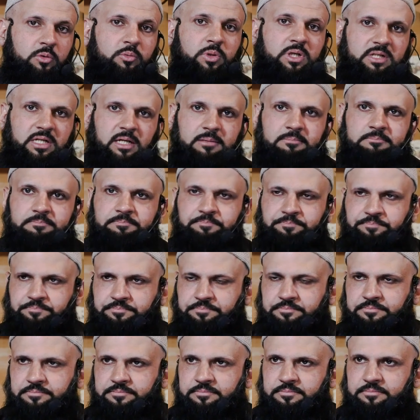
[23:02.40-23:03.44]
who would come,
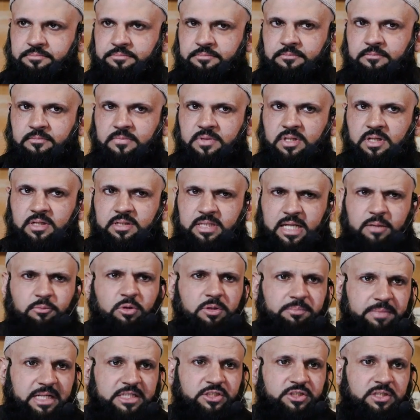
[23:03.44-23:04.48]
they
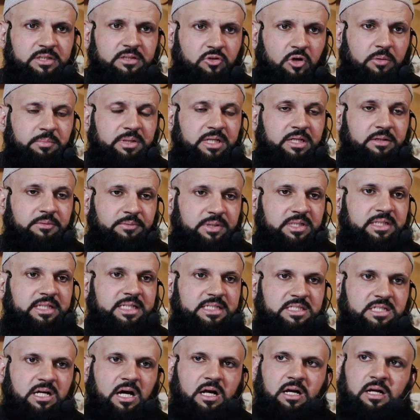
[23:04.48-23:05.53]
would mention normally with the
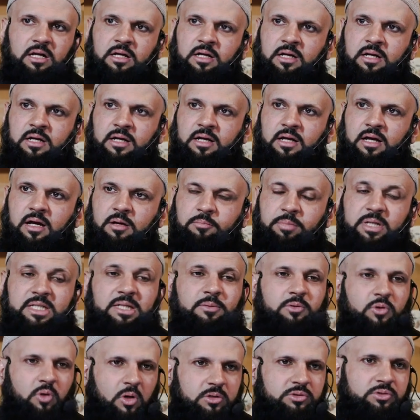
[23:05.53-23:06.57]
inzar, but they
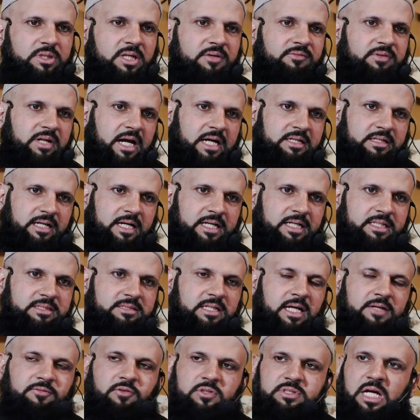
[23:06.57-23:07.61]
would also give glad tidings.
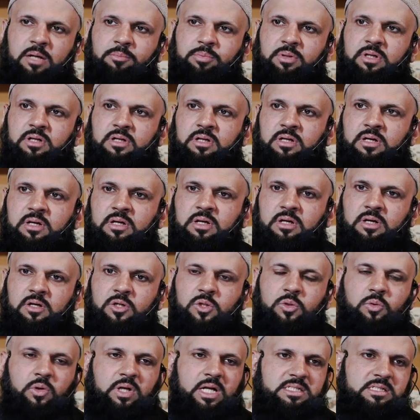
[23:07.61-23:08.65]
Like for example,
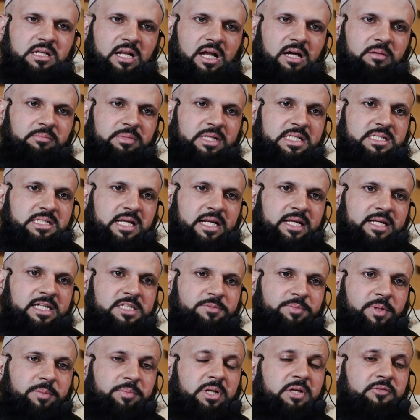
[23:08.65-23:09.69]
Nuh alayhi salam, he's telling his
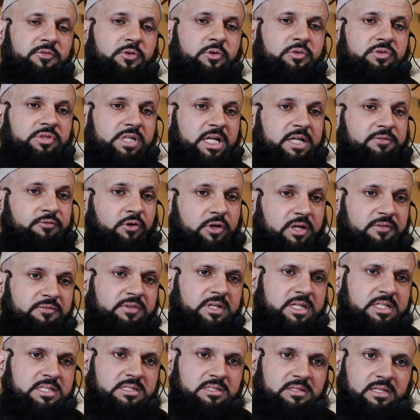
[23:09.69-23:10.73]
people, if you seek
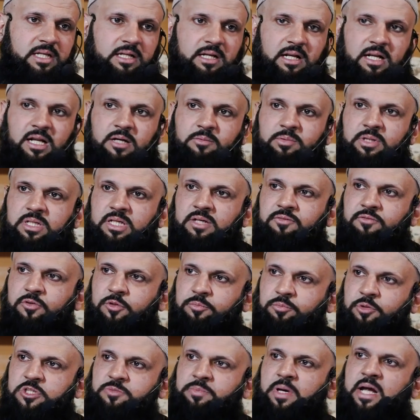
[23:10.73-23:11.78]
forgiveness, then Allah will give
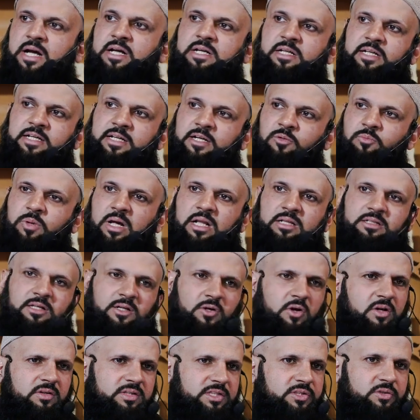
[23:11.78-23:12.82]
you prosperity and wealth and
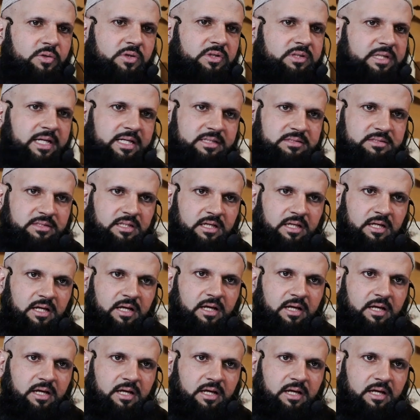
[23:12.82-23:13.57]
all of these good things.